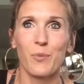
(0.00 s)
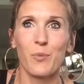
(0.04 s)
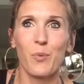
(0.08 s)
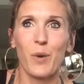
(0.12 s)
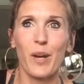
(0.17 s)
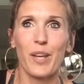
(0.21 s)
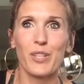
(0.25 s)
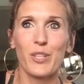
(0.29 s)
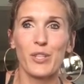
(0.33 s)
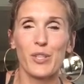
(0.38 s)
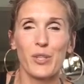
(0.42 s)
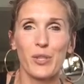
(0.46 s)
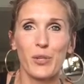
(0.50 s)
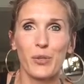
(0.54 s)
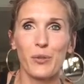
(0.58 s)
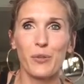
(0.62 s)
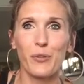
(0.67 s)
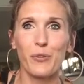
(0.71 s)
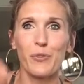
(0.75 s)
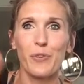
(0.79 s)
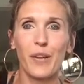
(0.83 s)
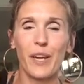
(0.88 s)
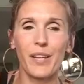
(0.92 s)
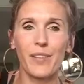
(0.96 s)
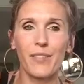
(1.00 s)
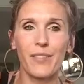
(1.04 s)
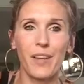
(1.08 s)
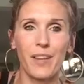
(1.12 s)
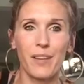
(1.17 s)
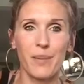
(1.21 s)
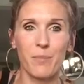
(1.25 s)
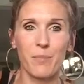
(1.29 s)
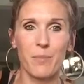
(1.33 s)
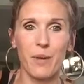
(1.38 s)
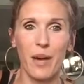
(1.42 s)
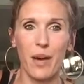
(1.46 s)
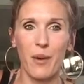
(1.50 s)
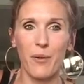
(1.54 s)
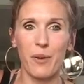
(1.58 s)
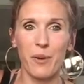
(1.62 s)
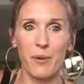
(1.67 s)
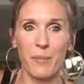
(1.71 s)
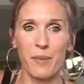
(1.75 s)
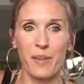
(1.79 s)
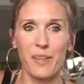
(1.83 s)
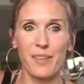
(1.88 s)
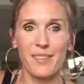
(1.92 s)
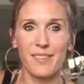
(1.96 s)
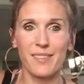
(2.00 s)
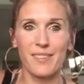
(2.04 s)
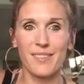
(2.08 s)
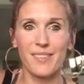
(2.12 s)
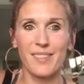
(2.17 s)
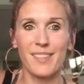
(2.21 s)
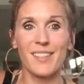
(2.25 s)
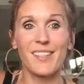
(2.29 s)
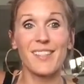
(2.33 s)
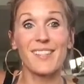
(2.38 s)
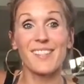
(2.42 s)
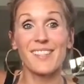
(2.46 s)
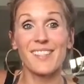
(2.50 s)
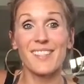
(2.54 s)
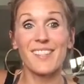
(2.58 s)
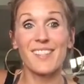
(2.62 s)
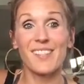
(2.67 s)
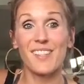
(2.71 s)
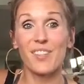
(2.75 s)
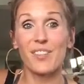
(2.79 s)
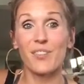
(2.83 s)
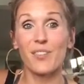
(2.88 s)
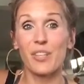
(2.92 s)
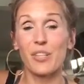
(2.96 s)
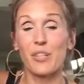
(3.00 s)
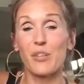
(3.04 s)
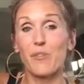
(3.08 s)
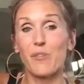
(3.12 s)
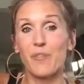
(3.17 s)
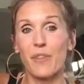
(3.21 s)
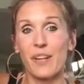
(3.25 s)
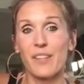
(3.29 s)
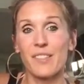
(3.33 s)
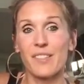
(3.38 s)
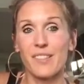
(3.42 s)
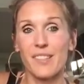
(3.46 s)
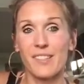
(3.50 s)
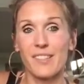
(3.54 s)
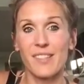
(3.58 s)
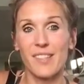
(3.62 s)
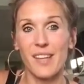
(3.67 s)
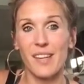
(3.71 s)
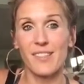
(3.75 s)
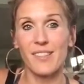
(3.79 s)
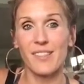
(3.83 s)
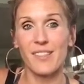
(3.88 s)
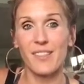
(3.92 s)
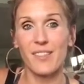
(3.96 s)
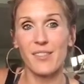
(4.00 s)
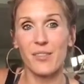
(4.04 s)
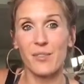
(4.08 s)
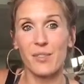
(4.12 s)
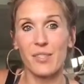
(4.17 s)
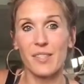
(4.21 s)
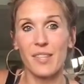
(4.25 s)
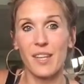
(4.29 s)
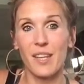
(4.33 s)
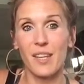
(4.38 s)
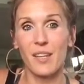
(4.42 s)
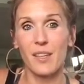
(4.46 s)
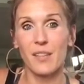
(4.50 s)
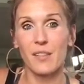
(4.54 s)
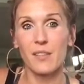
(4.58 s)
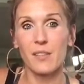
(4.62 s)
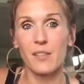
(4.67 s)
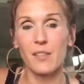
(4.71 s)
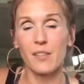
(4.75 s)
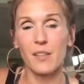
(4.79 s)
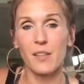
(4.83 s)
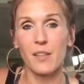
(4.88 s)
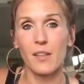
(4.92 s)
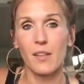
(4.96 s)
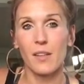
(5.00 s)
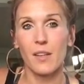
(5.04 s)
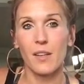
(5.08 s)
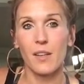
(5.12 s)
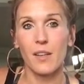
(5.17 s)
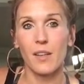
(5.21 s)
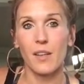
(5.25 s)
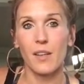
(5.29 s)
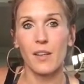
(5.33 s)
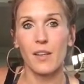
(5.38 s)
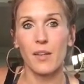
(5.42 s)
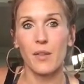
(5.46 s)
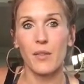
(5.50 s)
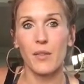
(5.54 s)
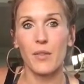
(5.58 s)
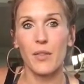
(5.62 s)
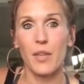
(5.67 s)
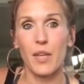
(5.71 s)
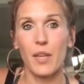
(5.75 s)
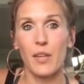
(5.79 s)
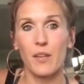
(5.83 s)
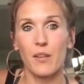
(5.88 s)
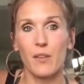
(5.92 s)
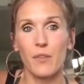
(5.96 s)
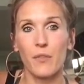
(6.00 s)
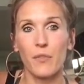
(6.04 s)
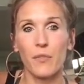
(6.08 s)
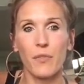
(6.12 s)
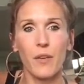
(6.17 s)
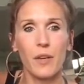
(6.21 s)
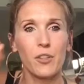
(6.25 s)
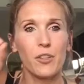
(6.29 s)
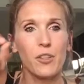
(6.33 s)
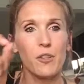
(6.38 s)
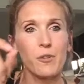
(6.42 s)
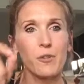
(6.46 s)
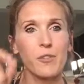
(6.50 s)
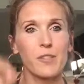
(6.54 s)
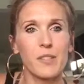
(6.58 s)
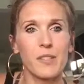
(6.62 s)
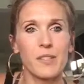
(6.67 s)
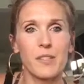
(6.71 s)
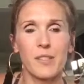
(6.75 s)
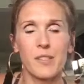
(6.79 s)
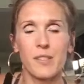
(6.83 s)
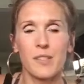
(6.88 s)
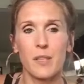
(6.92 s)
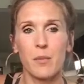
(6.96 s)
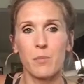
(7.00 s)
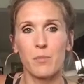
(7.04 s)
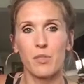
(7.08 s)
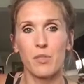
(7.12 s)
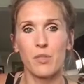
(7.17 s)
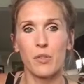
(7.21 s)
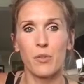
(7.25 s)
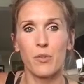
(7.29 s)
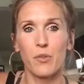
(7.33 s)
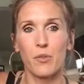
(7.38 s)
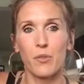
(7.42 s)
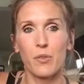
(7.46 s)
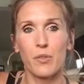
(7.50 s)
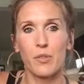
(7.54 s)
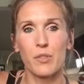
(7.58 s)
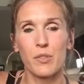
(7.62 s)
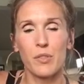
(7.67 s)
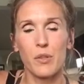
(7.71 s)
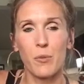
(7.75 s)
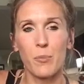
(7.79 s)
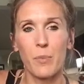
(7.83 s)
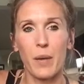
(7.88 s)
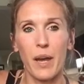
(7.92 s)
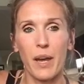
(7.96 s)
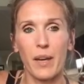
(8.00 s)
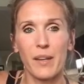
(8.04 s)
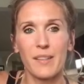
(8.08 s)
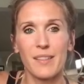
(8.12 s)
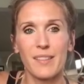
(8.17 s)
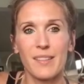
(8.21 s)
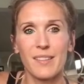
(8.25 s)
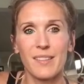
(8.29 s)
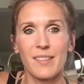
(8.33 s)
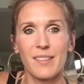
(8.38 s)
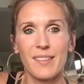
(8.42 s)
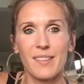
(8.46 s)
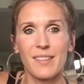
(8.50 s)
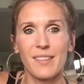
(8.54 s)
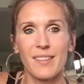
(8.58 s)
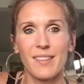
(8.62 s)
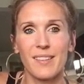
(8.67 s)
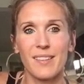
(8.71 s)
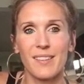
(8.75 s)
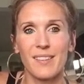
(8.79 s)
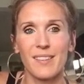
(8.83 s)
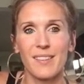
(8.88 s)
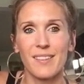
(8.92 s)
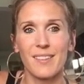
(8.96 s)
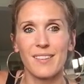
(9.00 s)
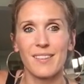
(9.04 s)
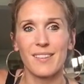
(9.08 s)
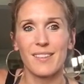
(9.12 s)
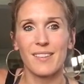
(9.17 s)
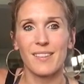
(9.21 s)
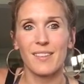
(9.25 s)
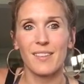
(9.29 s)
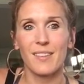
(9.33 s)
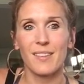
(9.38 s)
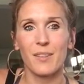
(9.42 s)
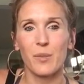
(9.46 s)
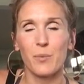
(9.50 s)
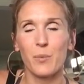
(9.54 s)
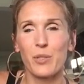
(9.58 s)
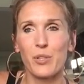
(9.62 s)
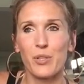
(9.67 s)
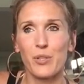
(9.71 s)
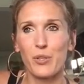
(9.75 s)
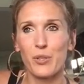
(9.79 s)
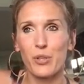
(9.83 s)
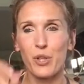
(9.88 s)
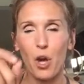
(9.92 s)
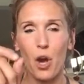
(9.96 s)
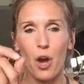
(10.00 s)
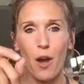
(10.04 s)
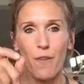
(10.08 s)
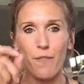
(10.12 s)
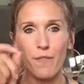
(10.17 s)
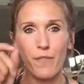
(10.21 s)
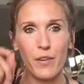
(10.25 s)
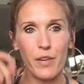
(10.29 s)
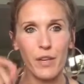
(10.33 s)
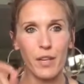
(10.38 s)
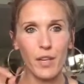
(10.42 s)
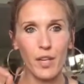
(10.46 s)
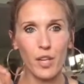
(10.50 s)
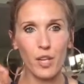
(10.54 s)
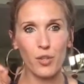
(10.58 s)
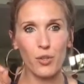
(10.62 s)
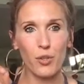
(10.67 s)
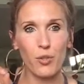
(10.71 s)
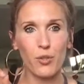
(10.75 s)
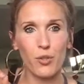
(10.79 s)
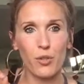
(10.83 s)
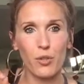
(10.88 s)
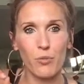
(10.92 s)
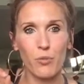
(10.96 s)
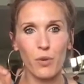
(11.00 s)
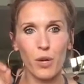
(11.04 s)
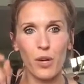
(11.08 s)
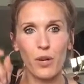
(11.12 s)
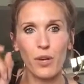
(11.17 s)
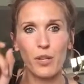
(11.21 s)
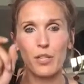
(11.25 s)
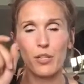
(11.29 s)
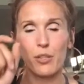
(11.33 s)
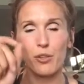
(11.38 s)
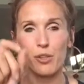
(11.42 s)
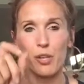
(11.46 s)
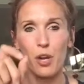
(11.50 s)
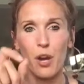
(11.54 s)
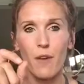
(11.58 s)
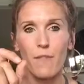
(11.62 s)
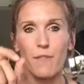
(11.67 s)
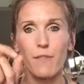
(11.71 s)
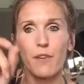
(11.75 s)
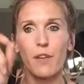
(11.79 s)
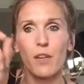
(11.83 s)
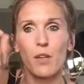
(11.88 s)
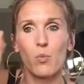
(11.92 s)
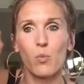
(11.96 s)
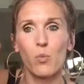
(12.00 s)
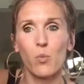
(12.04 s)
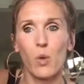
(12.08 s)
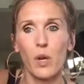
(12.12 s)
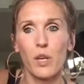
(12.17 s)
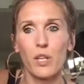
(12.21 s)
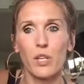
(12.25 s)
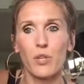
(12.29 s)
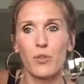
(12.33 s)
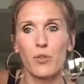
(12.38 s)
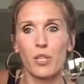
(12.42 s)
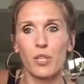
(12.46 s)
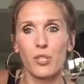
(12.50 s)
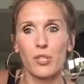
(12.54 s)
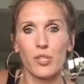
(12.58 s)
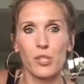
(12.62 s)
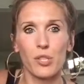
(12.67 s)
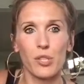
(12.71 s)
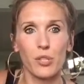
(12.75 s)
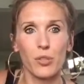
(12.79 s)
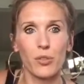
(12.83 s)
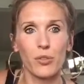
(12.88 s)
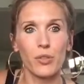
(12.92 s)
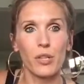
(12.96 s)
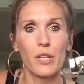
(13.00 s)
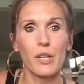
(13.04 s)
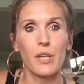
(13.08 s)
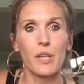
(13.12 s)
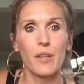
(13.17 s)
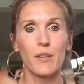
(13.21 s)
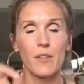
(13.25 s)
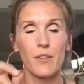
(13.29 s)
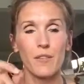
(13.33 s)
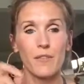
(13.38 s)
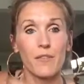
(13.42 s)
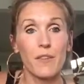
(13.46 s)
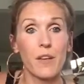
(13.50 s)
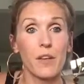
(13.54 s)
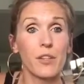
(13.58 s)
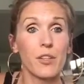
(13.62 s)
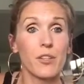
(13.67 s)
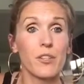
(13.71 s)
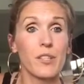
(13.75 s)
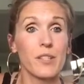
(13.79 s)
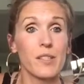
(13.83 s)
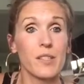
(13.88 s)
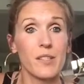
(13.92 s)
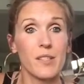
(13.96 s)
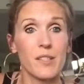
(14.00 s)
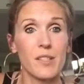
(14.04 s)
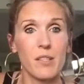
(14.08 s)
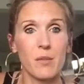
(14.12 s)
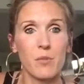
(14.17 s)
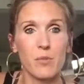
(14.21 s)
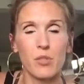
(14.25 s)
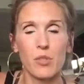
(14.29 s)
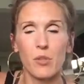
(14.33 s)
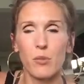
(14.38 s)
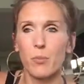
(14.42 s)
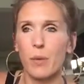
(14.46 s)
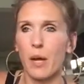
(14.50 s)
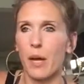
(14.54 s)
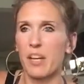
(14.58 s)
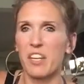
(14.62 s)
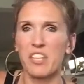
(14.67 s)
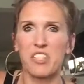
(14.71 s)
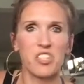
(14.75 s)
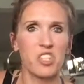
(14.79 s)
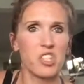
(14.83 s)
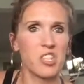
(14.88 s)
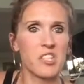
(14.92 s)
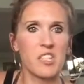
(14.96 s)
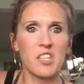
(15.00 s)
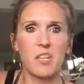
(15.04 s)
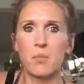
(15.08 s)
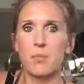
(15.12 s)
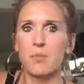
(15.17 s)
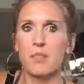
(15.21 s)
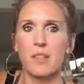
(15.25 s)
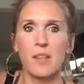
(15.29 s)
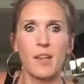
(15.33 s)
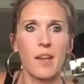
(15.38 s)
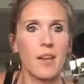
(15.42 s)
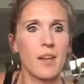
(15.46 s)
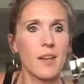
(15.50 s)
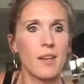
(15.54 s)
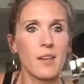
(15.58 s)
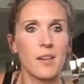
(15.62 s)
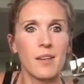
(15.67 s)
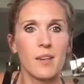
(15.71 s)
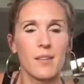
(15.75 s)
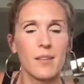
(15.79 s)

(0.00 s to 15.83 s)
when you find that empowerment to continue and you find success in those things, then failure doesn't seem so bad. When you're confident in who you are and you're confident in what you can do, then failure doesn't seem so bad. It just seems like,